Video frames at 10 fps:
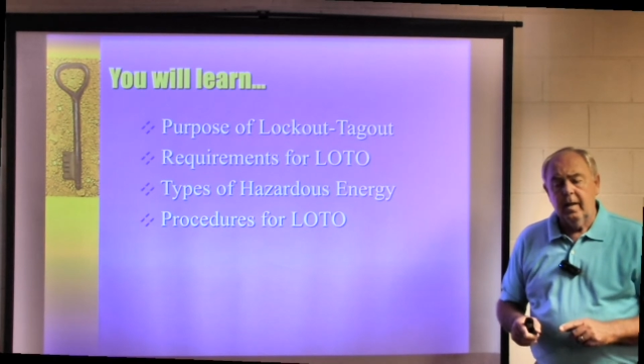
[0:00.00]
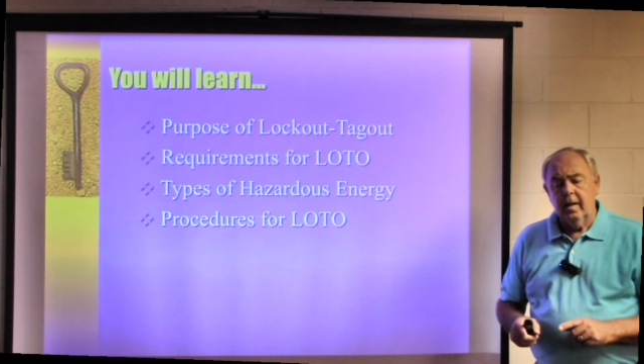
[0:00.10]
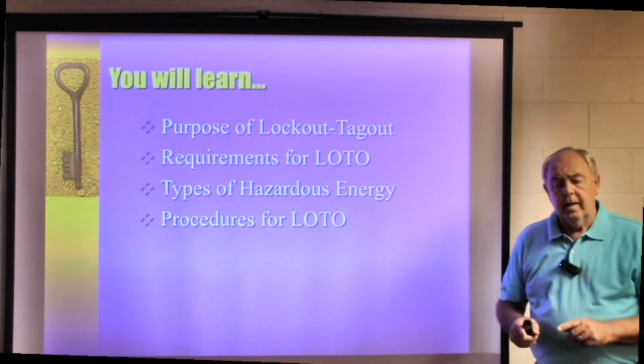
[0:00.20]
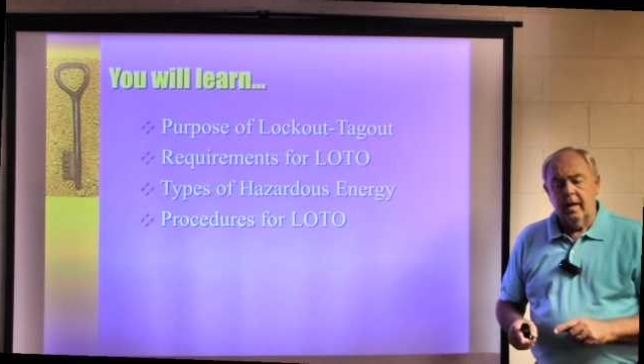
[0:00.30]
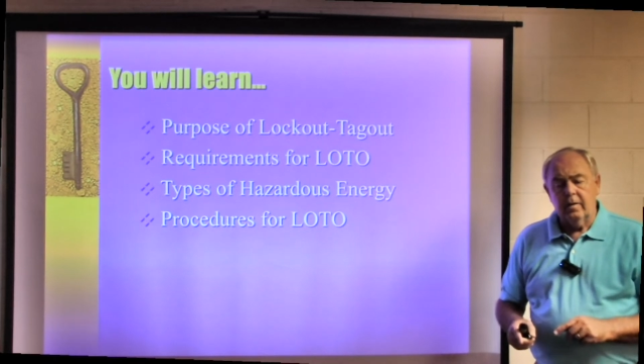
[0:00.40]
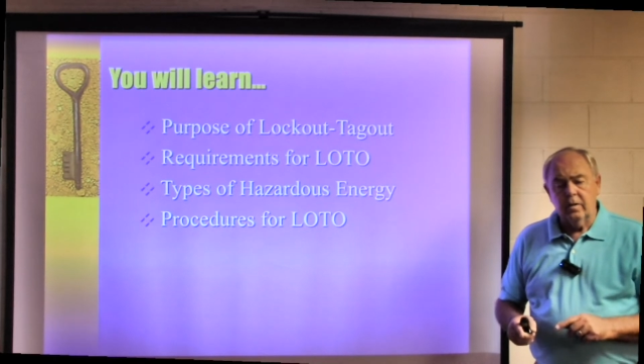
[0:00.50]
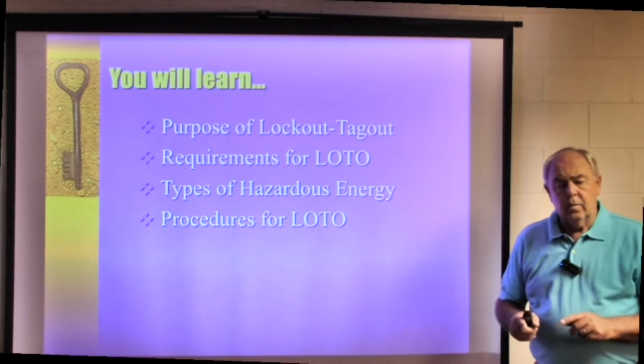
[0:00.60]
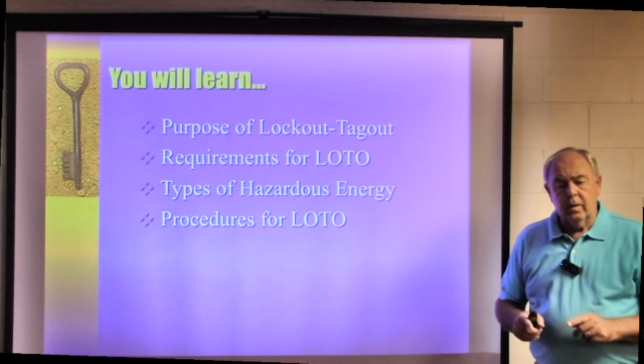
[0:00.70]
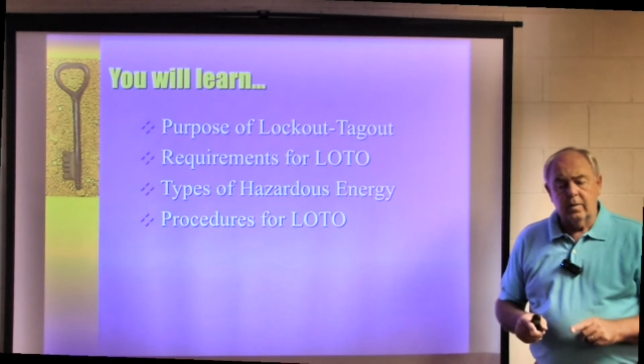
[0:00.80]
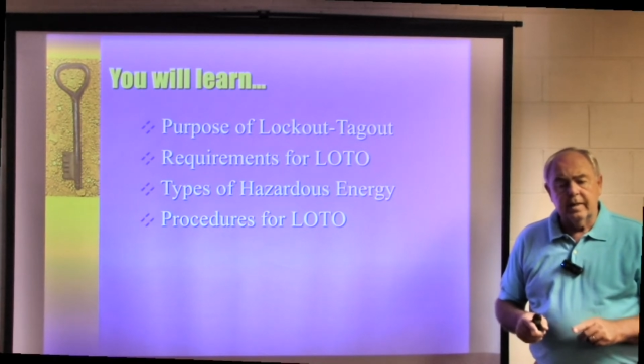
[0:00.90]
Now you
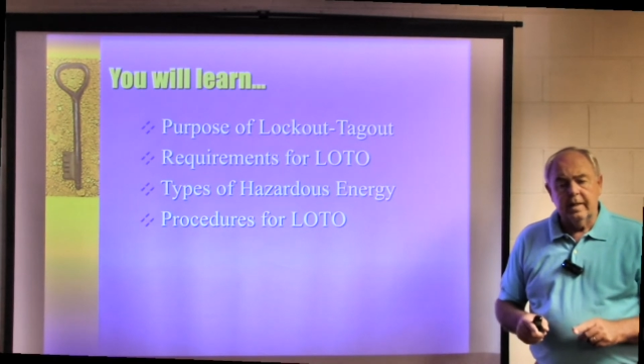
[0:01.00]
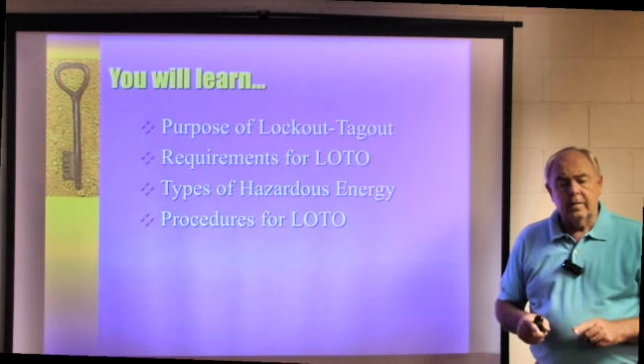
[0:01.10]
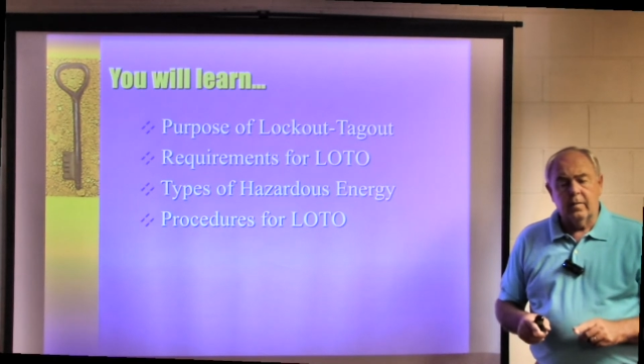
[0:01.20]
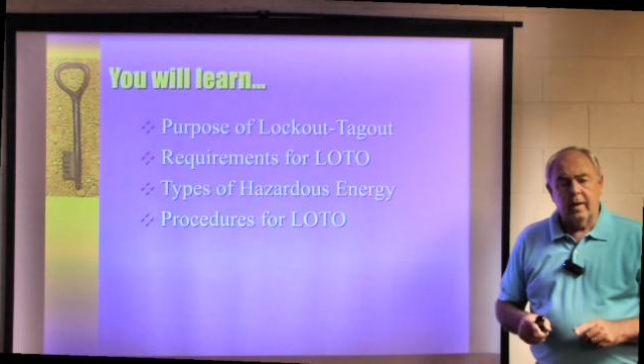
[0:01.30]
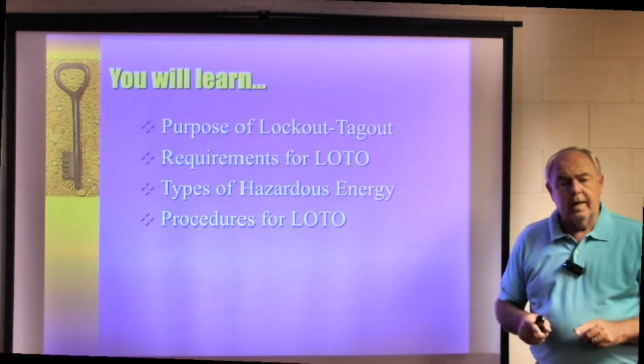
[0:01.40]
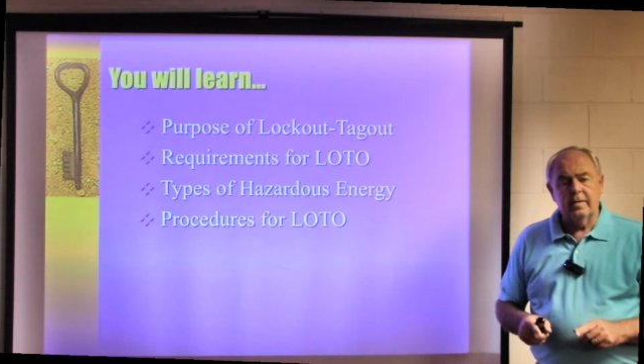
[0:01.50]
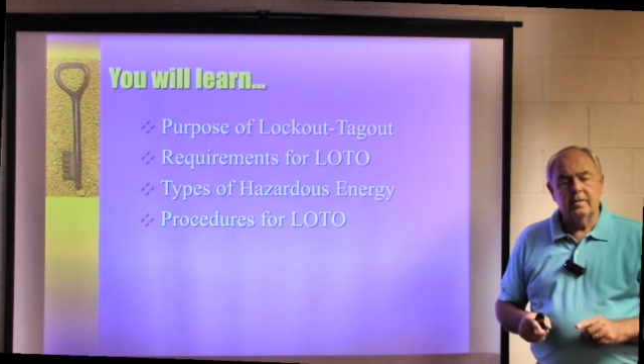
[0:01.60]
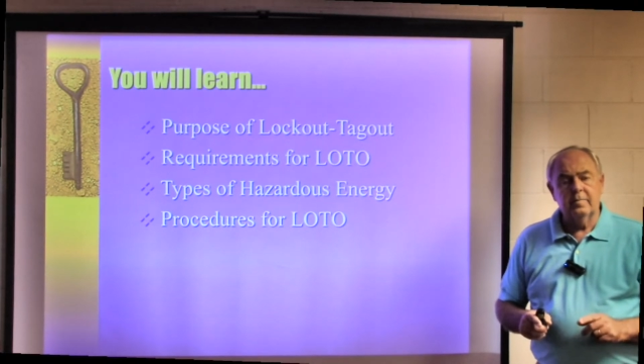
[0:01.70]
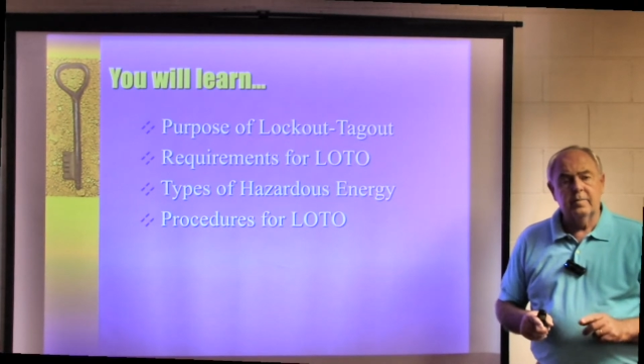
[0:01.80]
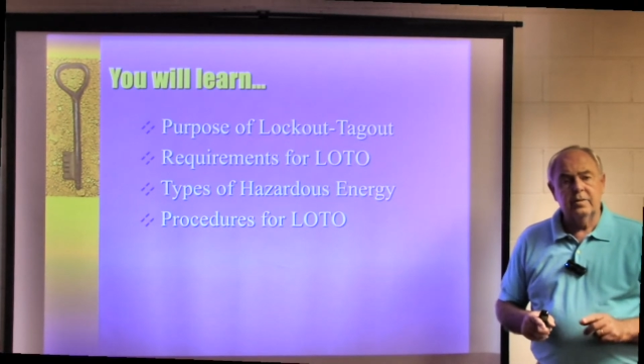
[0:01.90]
will need to write
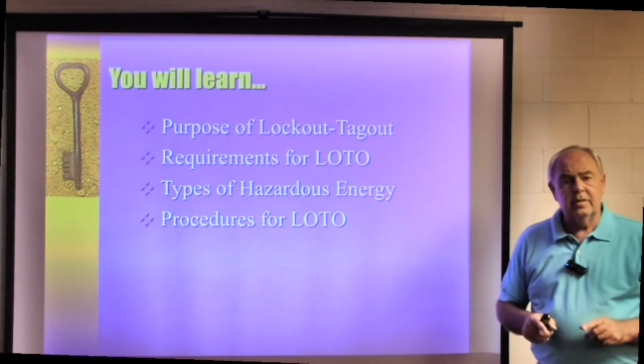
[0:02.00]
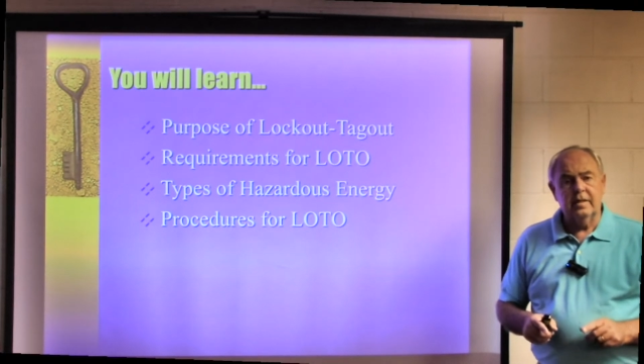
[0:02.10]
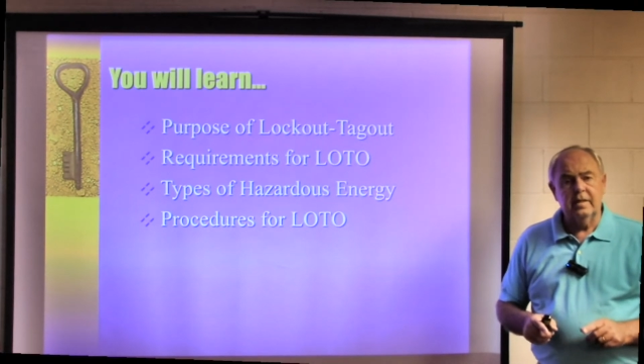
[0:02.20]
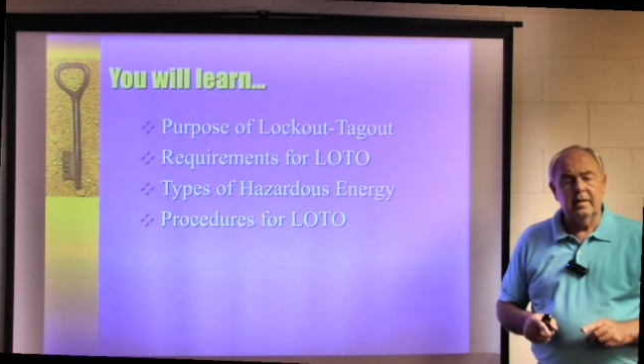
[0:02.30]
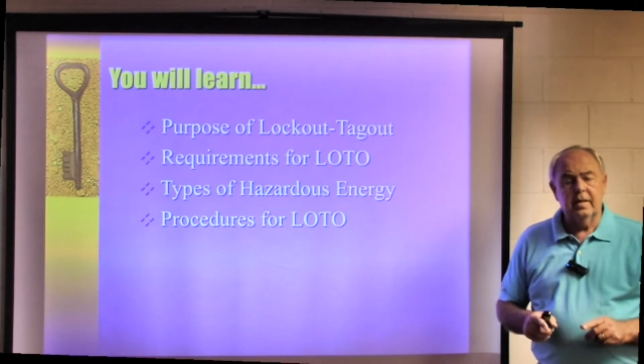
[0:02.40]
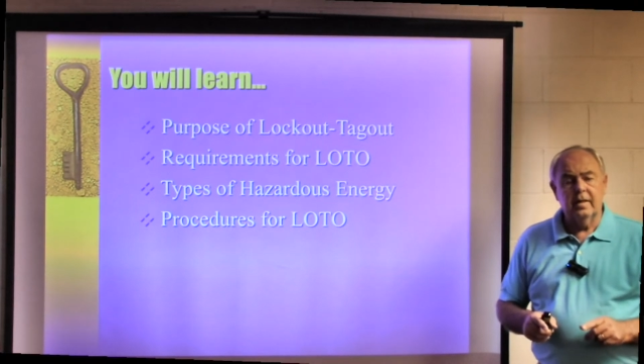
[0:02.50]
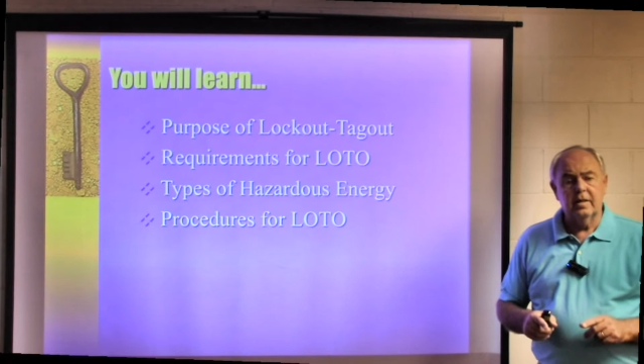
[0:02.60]
some machine